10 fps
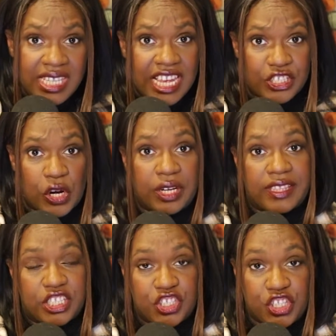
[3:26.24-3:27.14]
I started
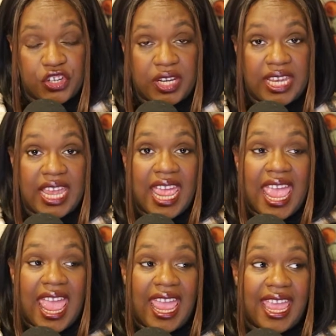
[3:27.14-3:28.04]
this journey,
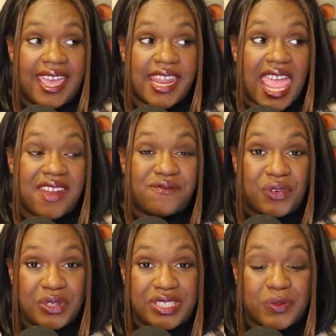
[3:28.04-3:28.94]
and at
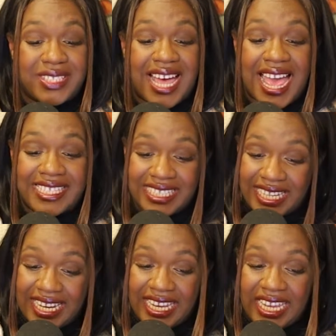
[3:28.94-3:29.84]
first it was
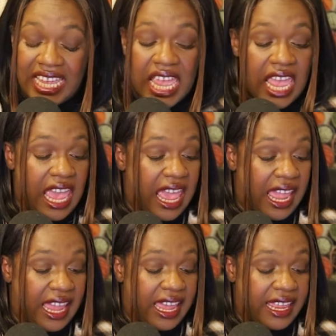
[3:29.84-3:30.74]
isolating,
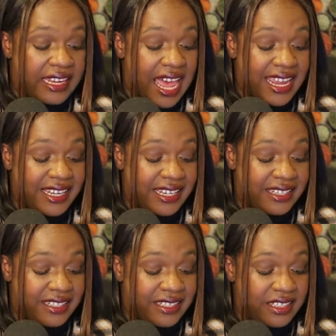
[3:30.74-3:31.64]
and I
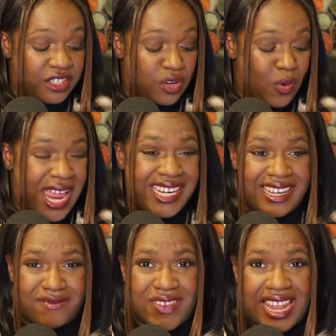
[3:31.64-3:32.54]
needed
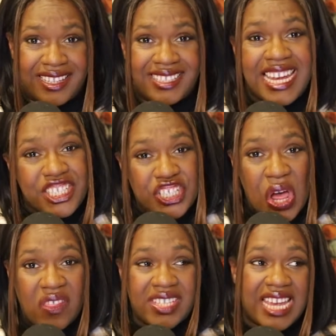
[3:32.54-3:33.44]
validation
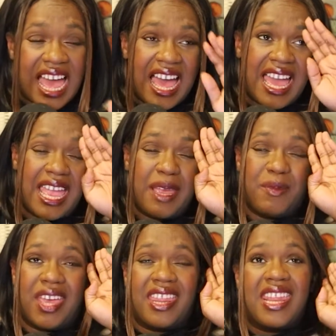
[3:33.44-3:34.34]
all the
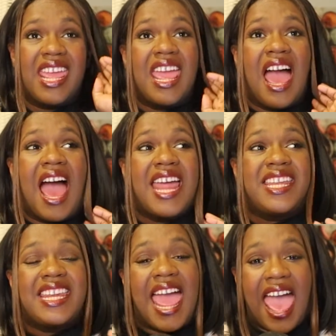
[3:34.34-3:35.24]
time, and I
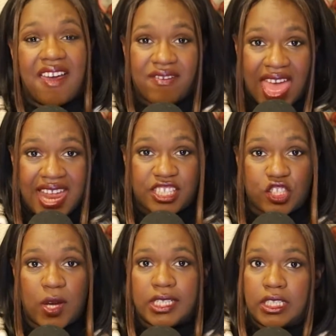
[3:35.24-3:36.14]
didn't have that.
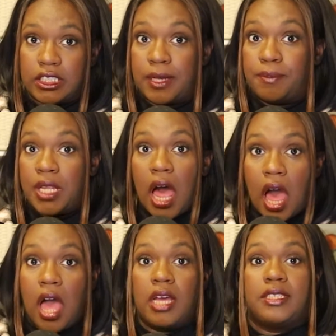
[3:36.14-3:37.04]
So I looked at
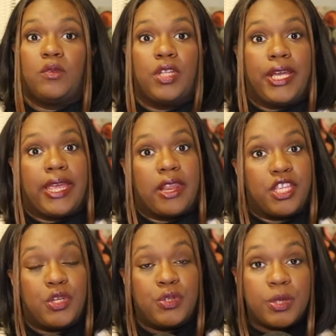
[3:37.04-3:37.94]
blogs and looking at
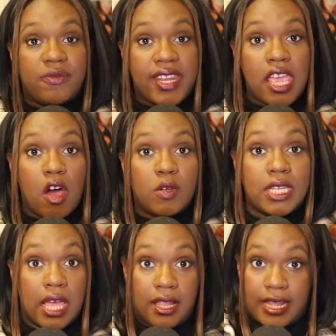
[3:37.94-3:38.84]
YouTube videos
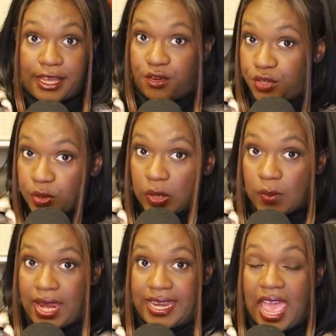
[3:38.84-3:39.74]
like you're doing
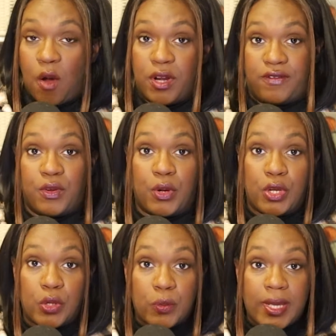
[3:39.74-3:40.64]
right now. And if you're a
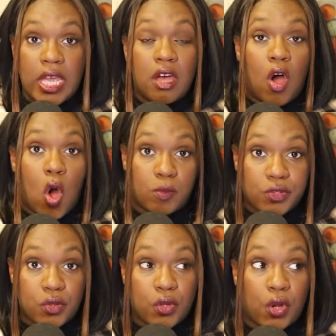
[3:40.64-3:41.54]
newbie
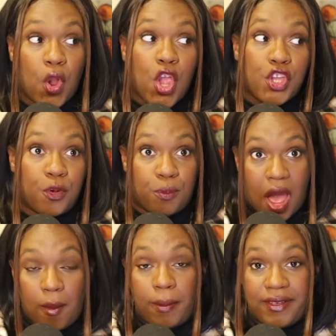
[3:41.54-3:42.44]
homeschooler, you're
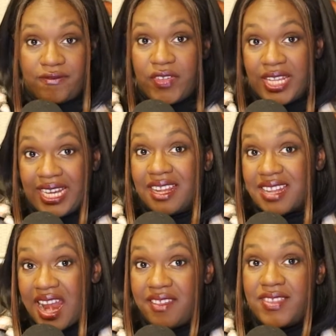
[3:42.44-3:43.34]
probably feeling a
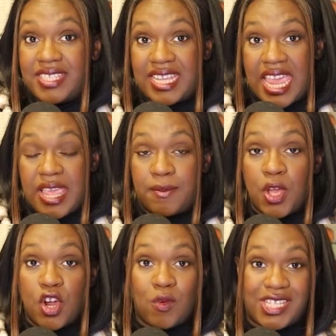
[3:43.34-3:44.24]
lot of the same
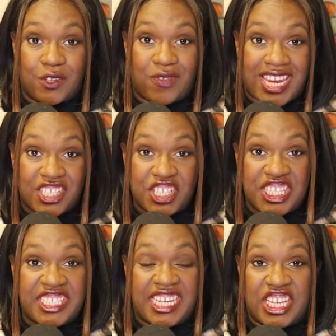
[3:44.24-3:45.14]

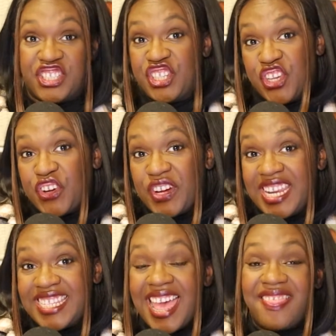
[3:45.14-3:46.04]
reservations and
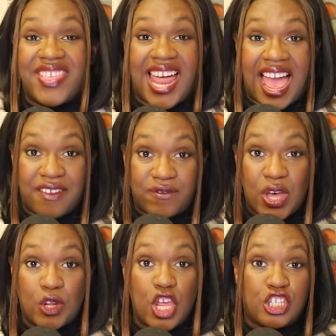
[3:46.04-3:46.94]
insecurities that I
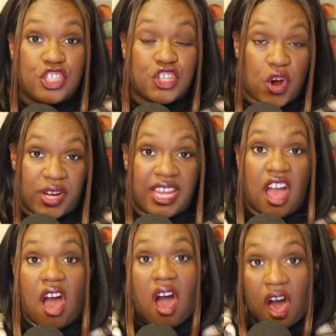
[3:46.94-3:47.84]
felt starting
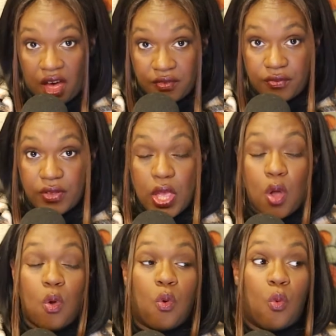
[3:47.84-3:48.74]
off.
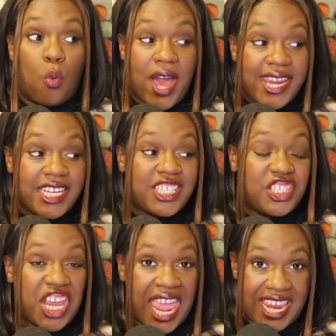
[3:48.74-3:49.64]
What
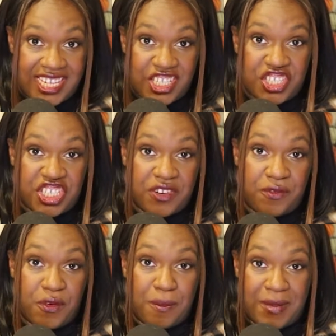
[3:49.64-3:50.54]
changed
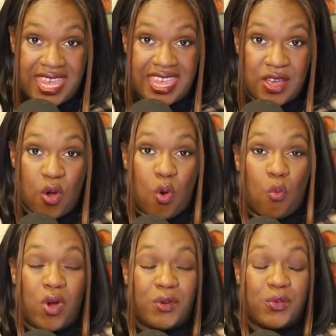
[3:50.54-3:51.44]
for me?
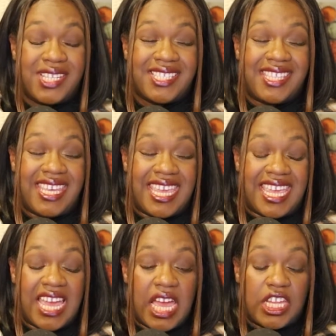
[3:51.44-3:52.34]
What was
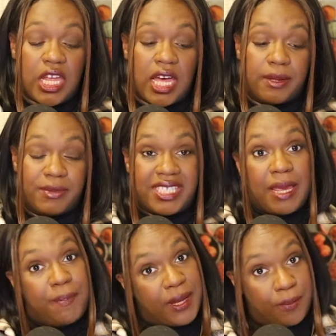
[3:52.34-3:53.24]
the
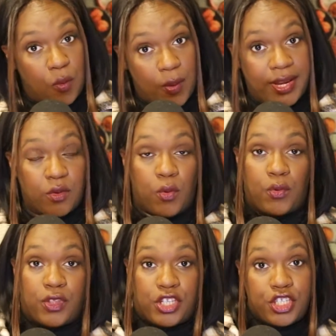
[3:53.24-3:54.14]
tipping point or
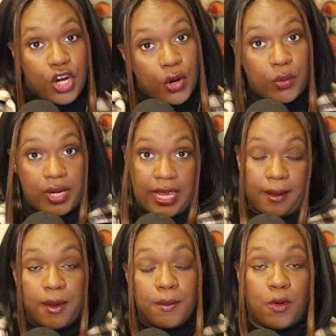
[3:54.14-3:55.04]
the
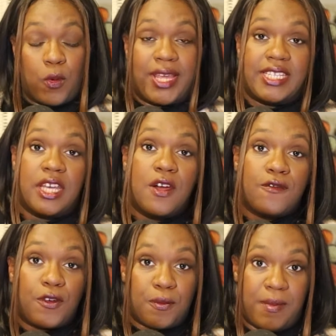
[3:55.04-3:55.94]
turning point
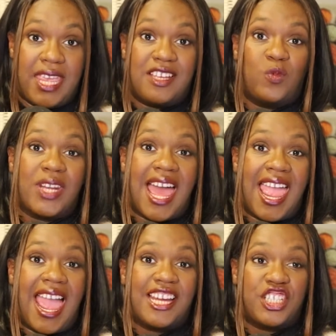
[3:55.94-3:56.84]
for me is when I
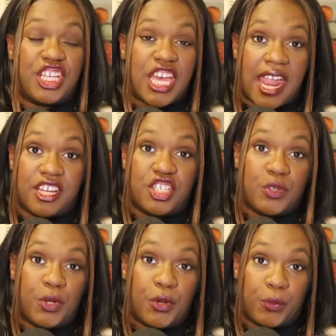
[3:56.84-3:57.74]
actually got
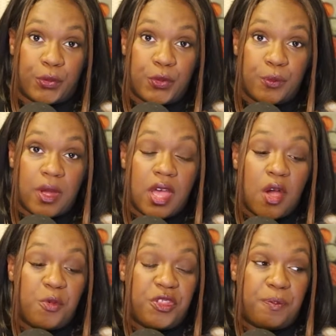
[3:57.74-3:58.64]
into a group
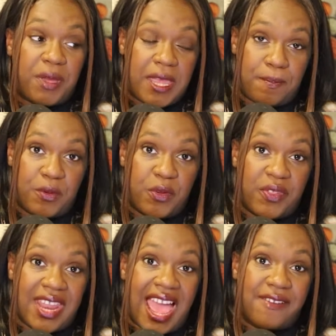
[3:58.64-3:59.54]
with people
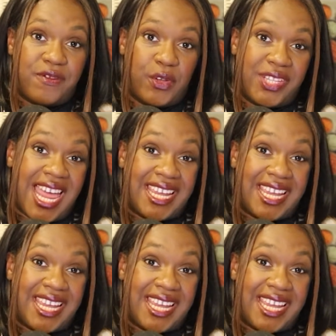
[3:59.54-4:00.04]
that I felt that I